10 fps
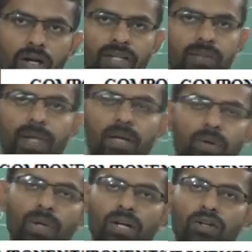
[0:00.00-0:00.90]
It is made
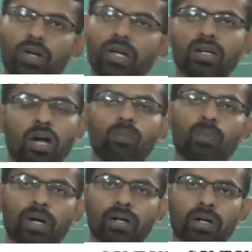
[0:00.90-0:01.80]
up of electronic
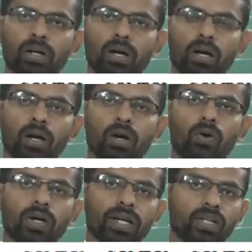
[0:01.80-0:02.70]
component.
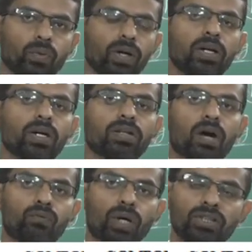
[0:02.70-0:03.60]
Okay, next one,
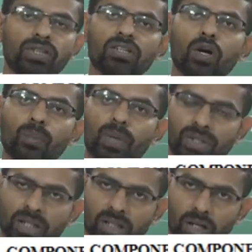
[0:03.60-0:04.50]
the functions of
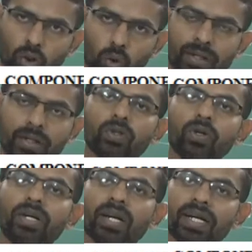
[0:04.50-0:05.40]
machine control unit.
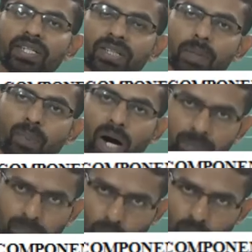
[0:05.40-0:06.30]
So it reads the
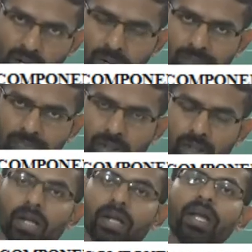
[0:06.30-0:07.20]
part program.
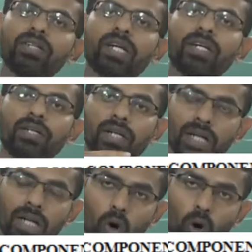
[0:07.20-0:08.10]
Next, it
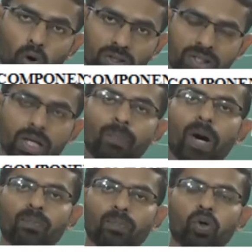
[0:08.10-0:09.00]
decodes the
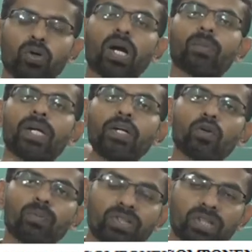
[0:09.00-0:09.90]
part program
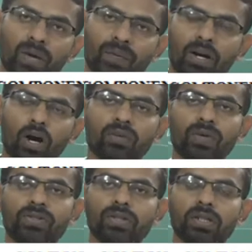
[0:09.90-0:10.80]
into machine level
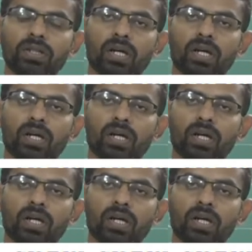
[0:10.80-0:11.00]
language.